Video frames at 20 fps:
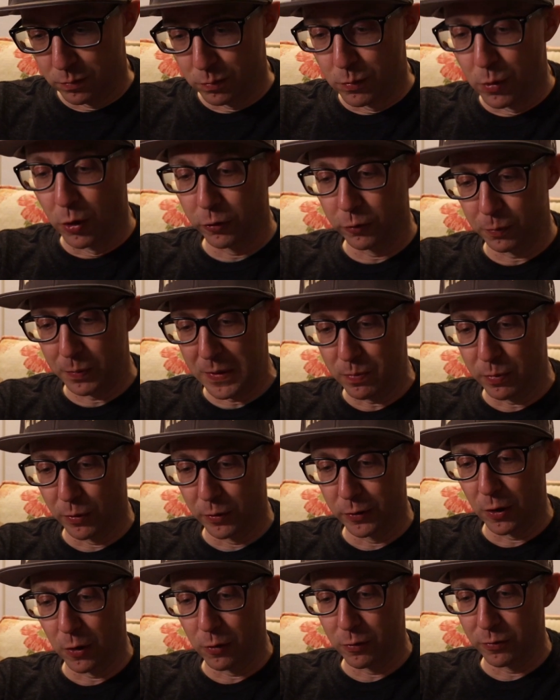Most
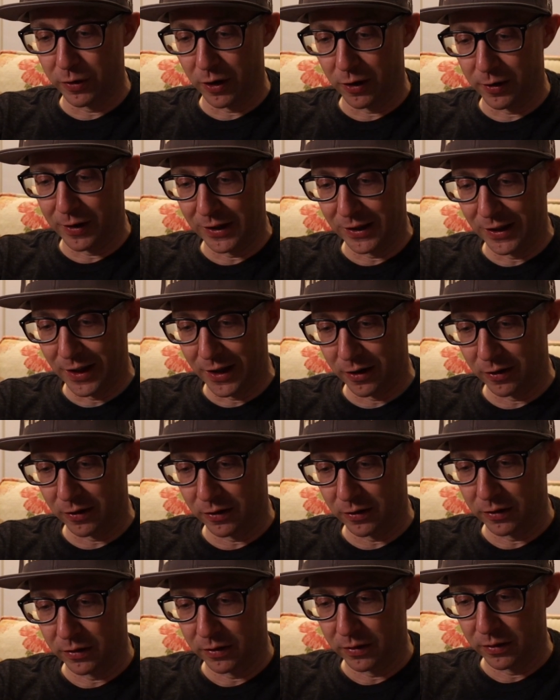people know very
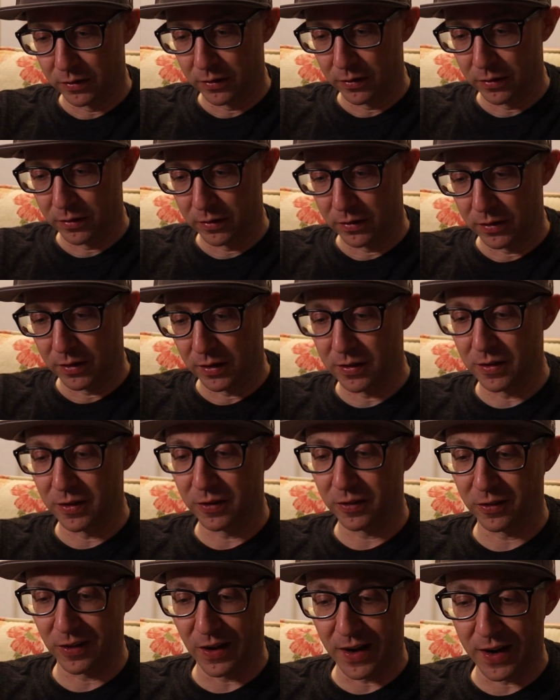little, and the
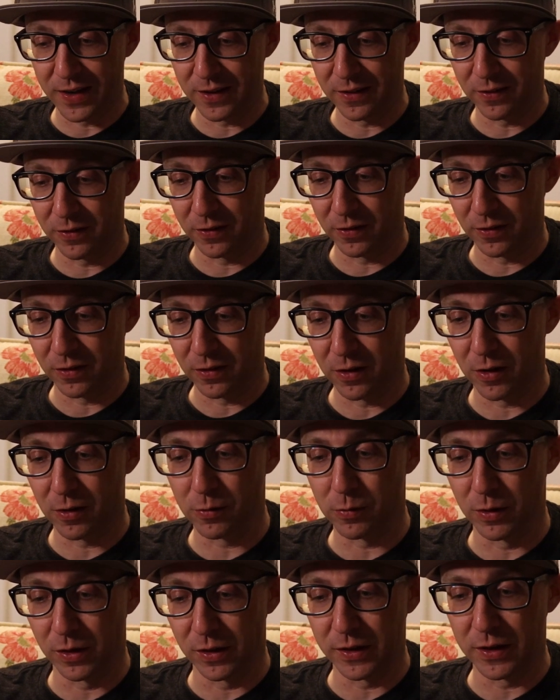signs are
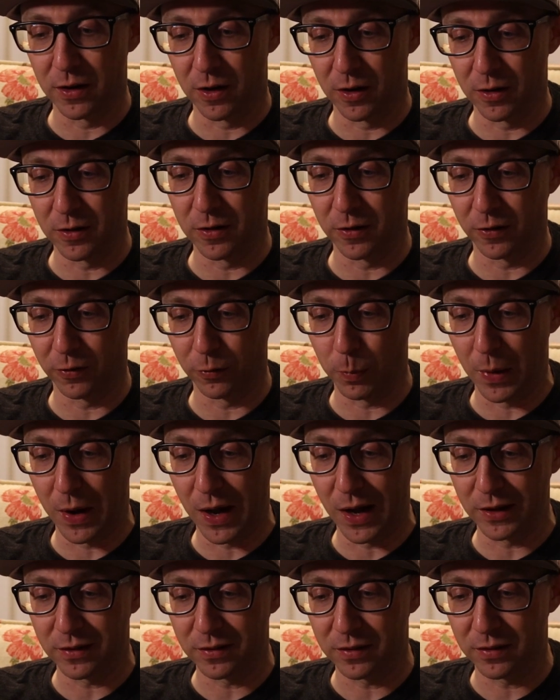really hard to
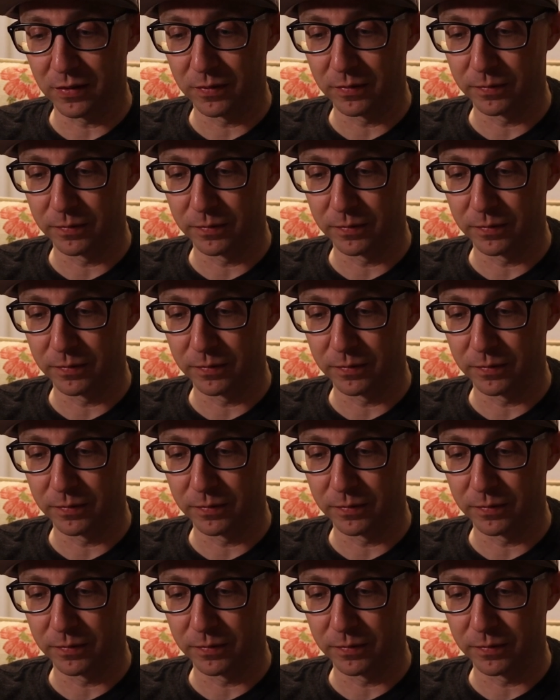spot.